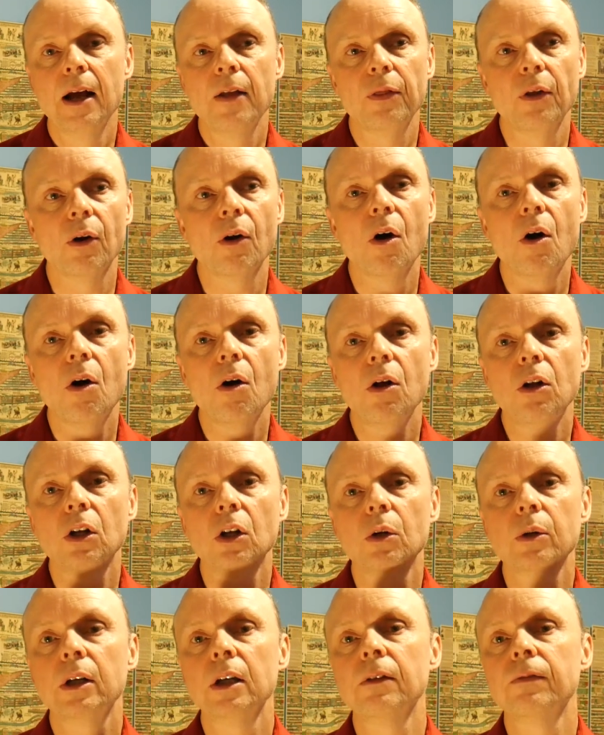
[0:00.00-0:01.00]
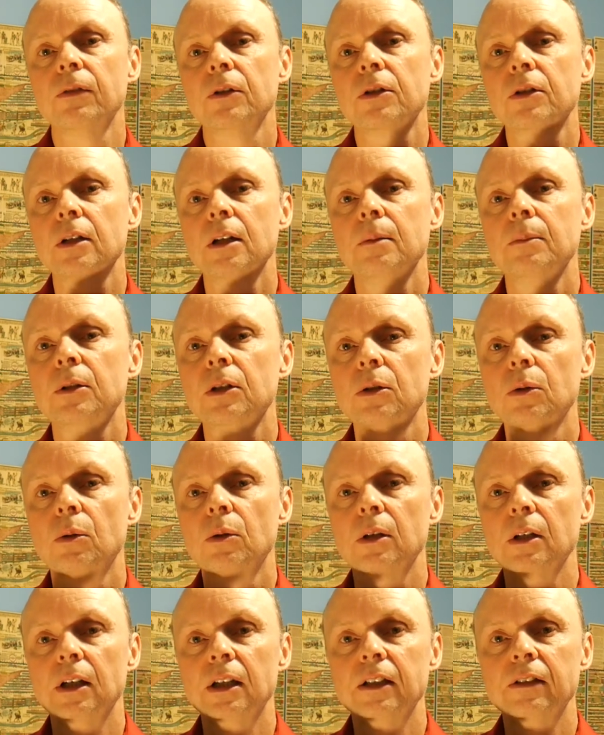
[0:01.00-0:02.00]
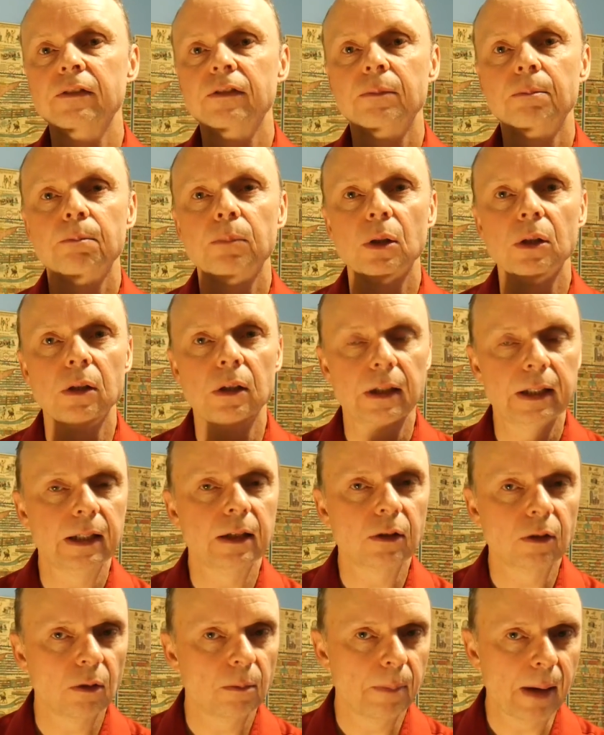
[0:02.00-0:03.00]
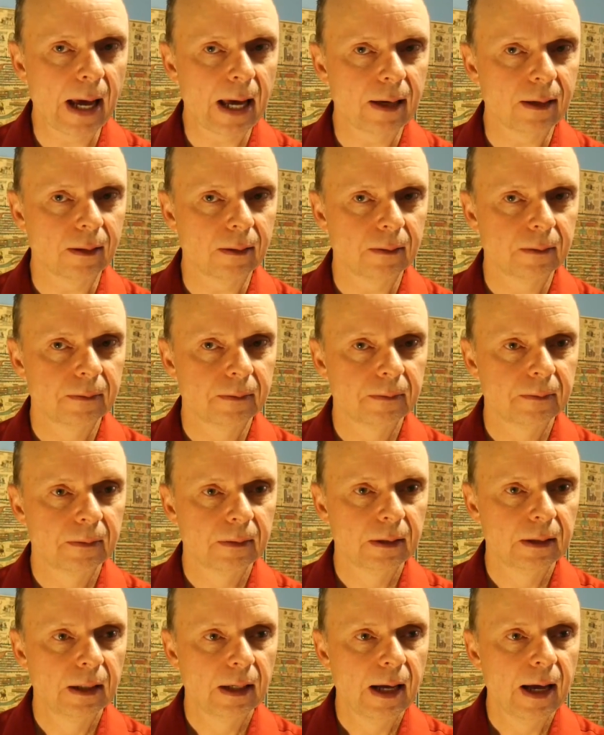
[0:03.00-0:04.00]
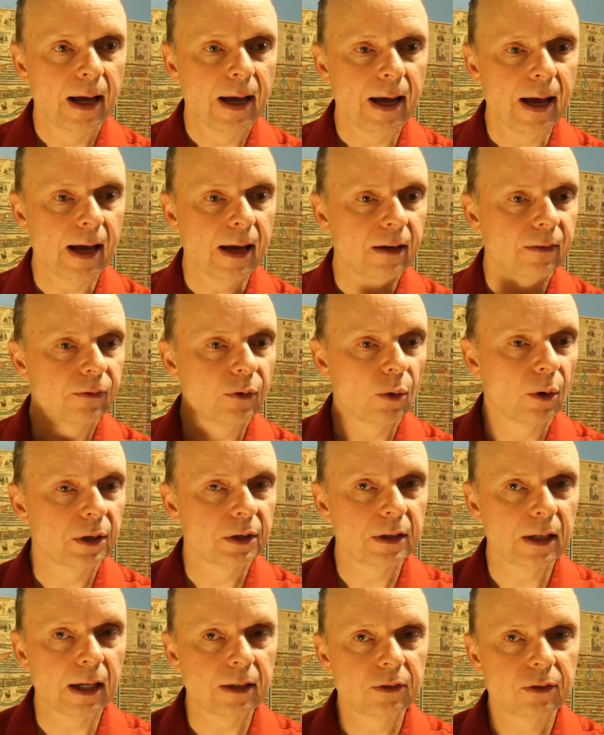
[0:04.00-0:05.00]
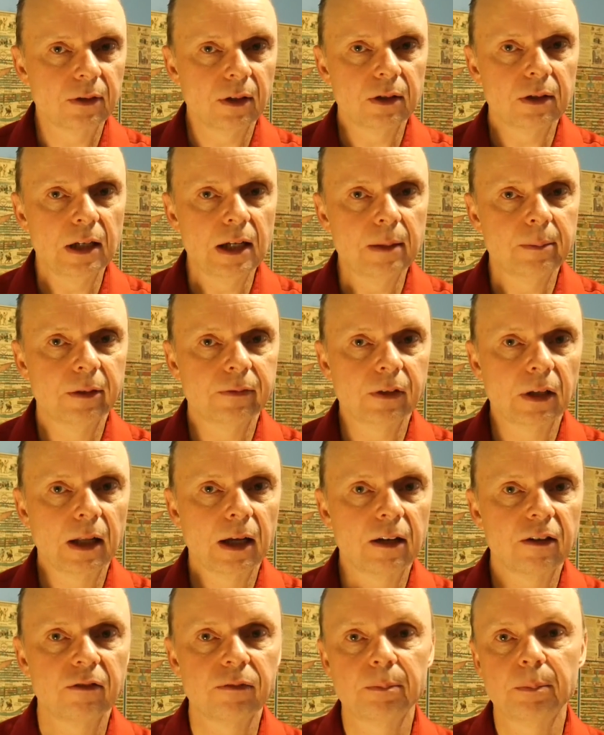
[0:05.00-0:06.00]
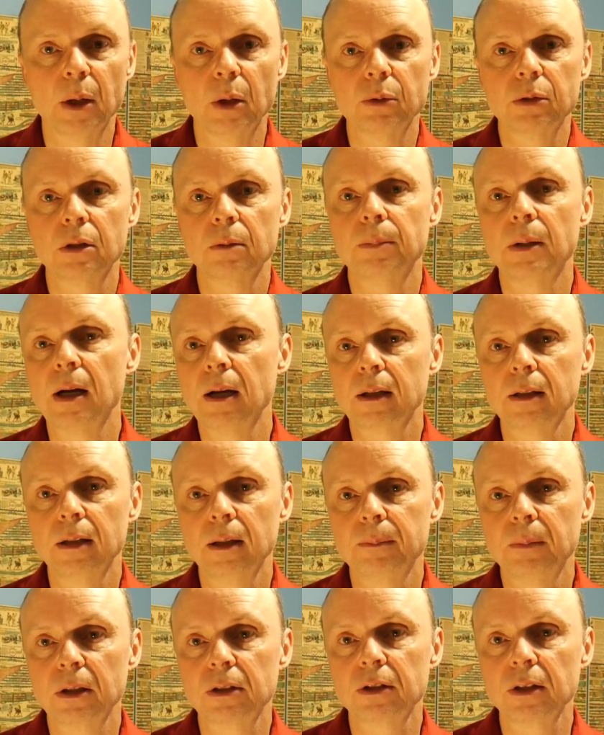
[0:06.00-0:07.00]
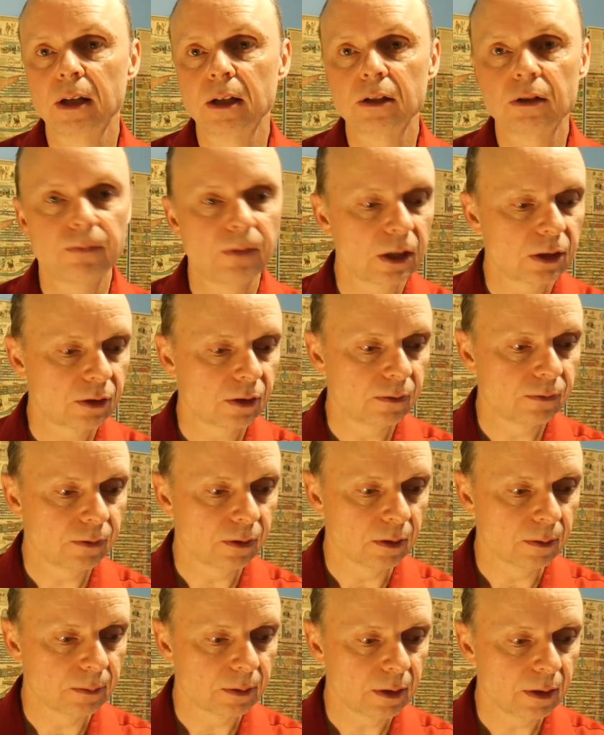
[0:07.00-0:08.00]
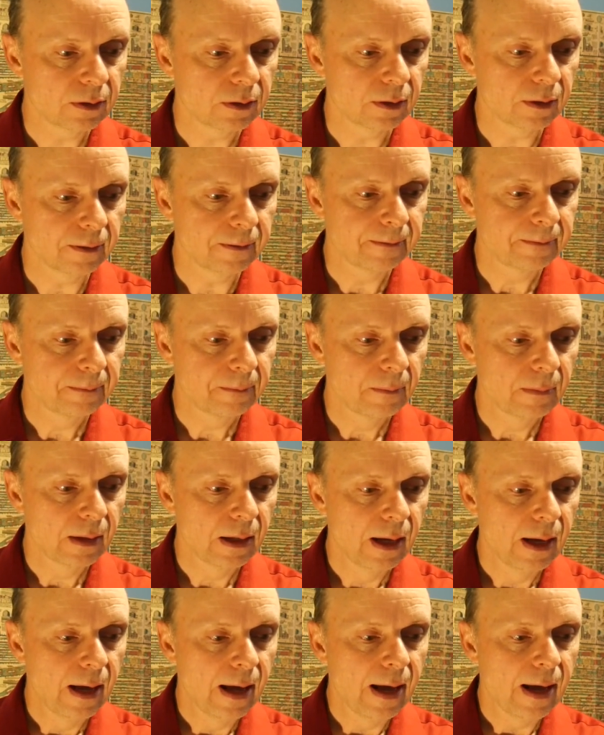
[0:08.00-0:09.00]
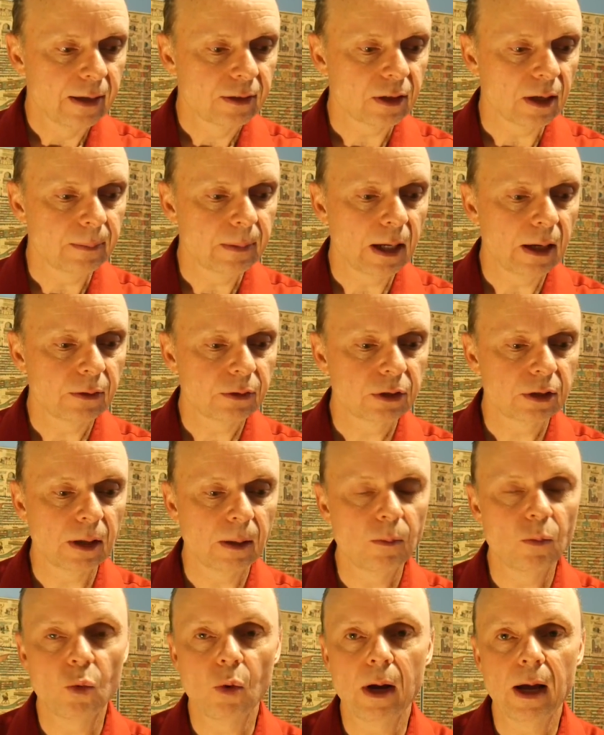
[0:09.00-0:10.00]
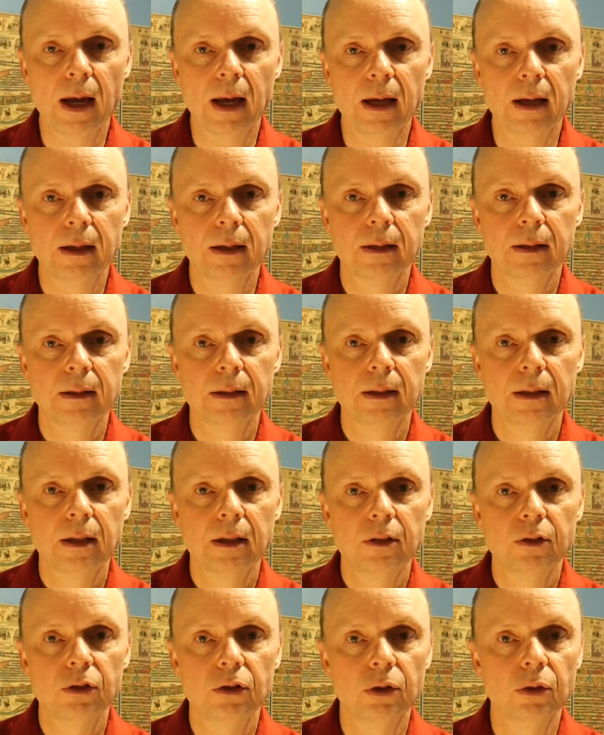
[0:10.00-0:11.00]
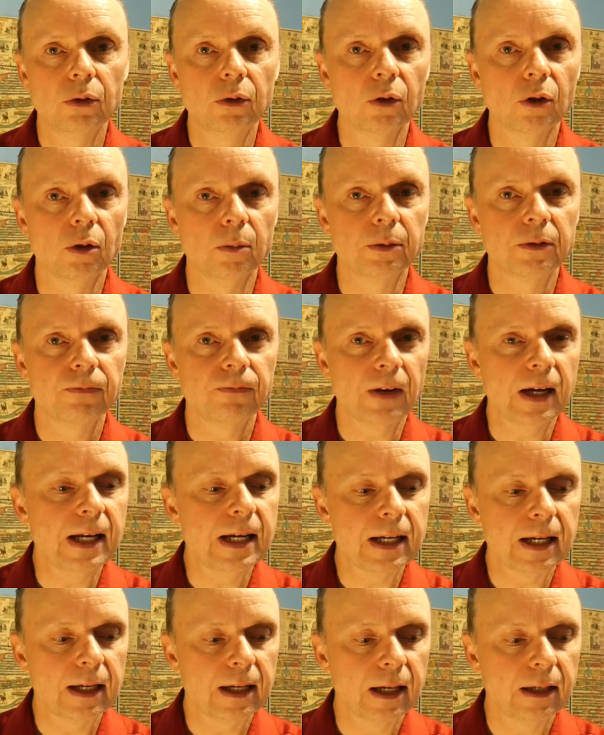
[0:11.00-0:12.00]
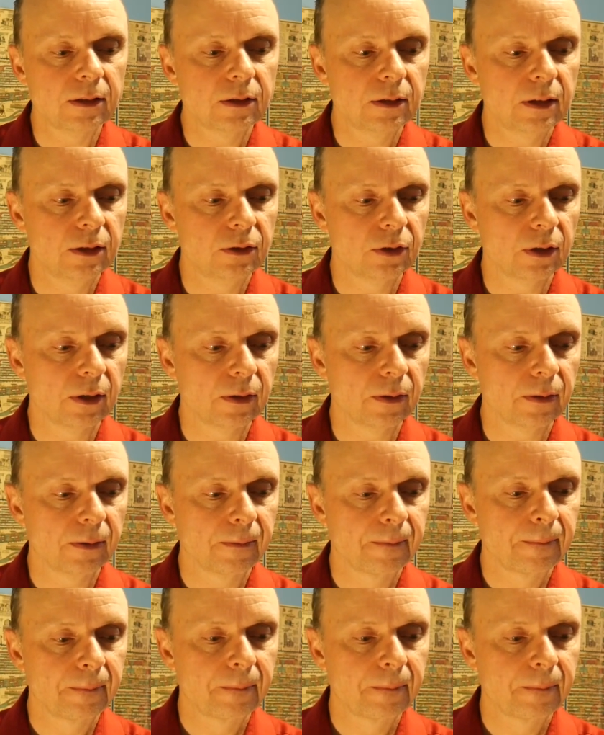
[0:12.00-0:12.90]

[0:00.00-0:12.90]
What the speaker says: they're all looking for some sort of political battle. And of course, that's the theme of a lot of post-apocalyptic science fiction films, isn't it? Somehow, some way, two groups fighting against each other.